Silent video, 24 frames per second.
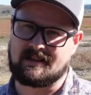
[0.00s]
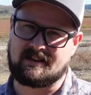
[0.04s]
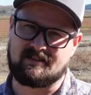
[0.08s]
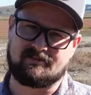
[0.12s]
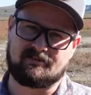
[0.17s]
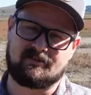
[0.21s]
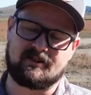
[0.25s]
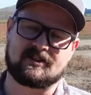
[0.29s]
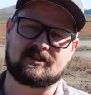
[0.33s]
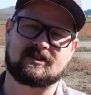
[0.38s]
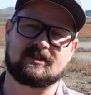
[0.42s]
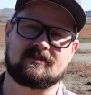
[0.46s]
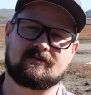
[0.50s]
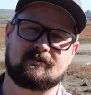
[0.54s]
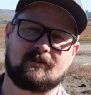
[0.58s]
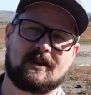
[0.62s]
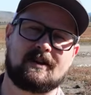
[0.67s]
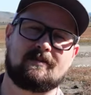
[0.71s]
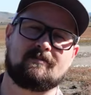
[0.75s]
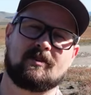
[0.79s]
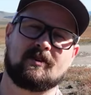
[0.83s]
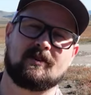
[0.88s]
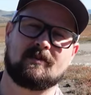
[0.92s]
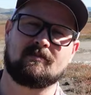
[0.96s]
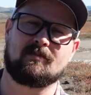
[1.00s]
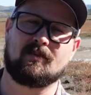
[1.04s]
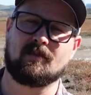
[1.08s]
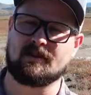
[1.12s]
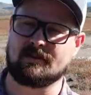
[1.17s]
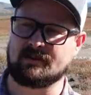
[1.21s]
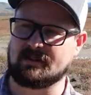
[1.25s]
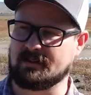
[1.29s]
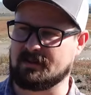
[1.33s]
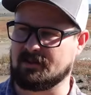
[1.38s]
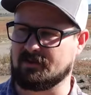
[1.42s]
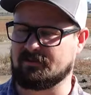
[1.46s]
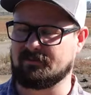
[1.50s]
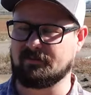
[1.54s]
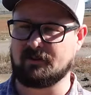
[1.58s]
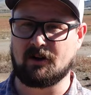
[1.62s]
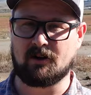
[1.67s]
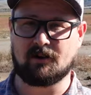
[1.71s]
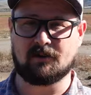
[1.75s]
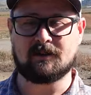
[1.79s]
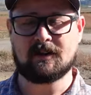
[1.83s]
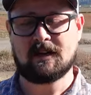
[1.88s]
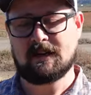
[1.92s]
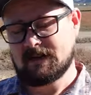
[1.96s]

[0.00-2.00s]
that fish is way more important than your phone.